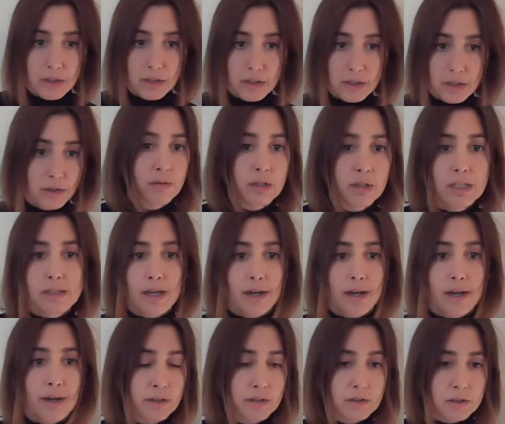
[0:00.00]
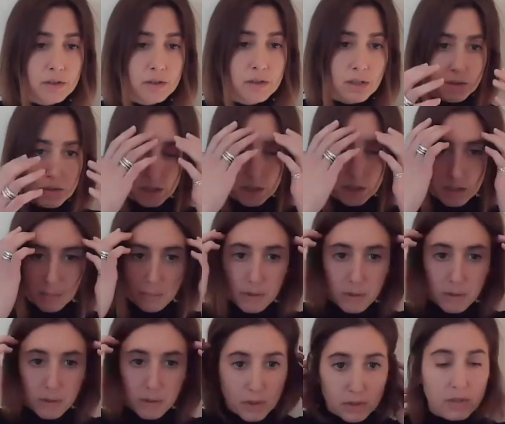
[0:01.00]
including resellers,
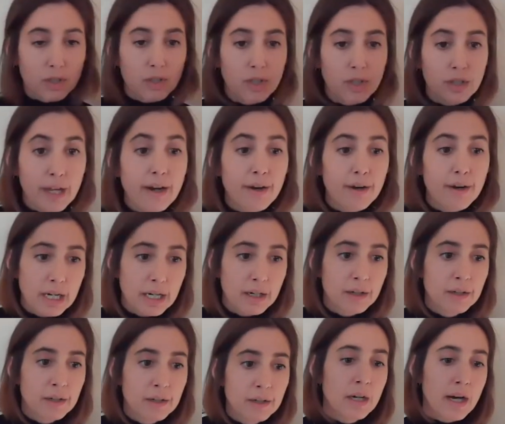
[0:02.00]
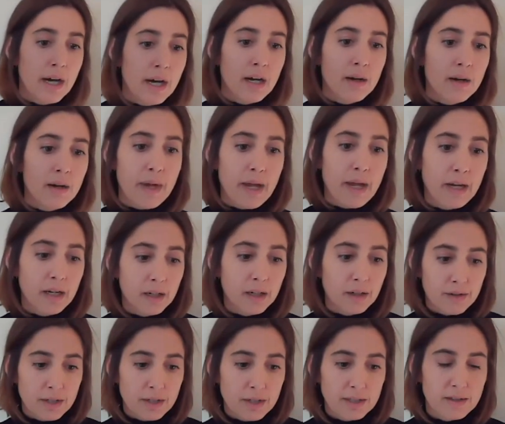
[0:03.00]
to promote circularity and
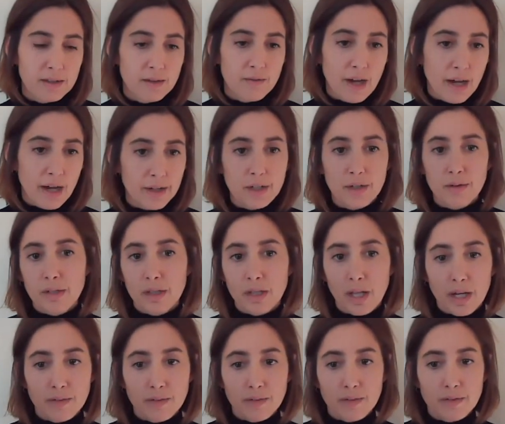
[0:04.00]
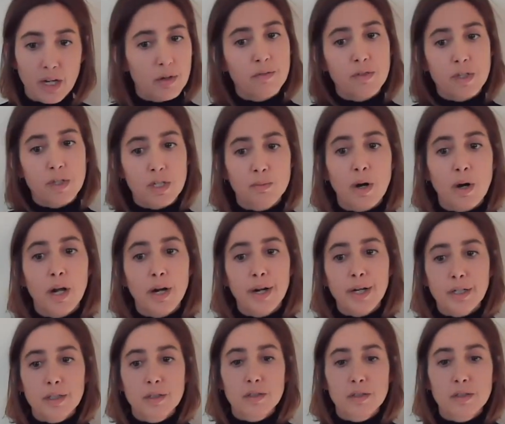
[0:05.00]
increase the value and lifetime of these
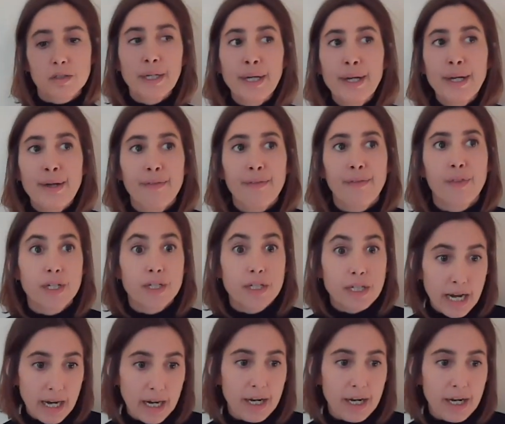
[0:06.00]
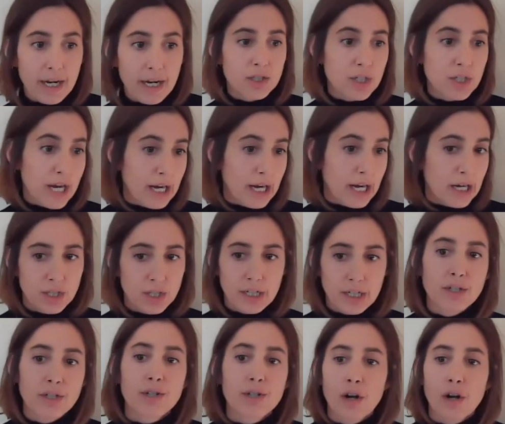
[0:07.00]
products. The data exchange and
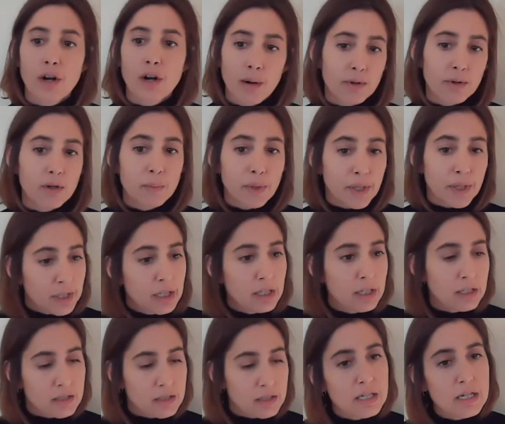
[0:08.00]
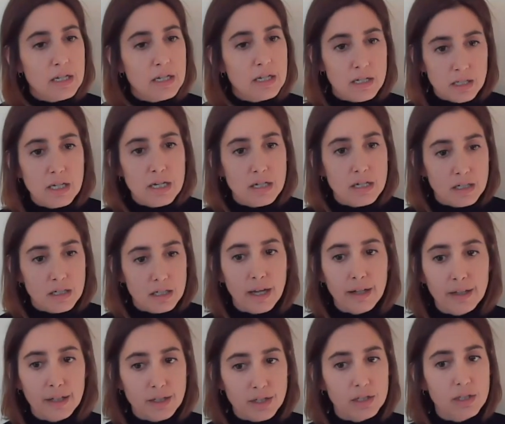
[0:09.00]
interoperability is key to
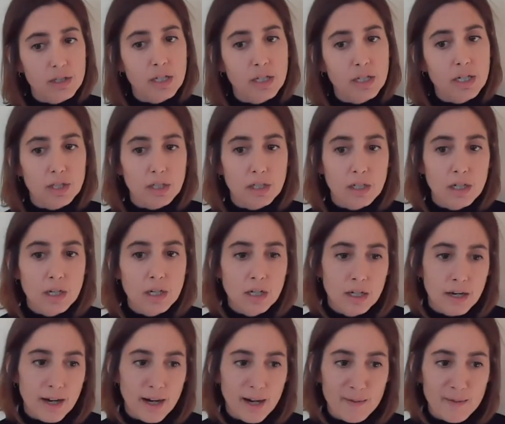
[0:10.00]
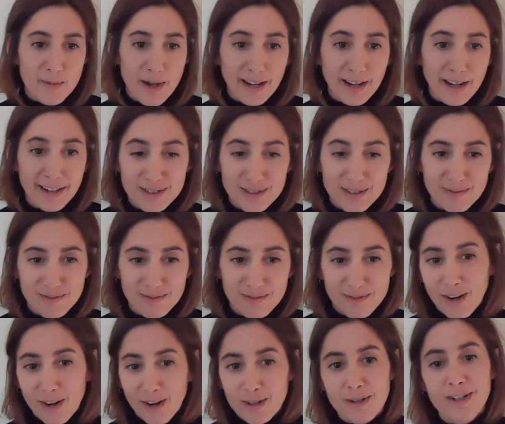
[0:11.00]
that legislation, and it's
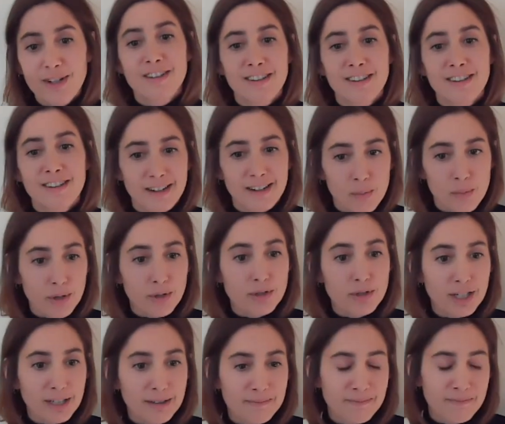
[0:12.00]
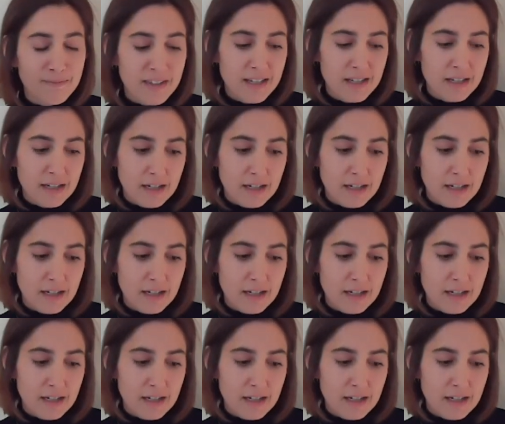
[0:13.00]
very quickly approaching.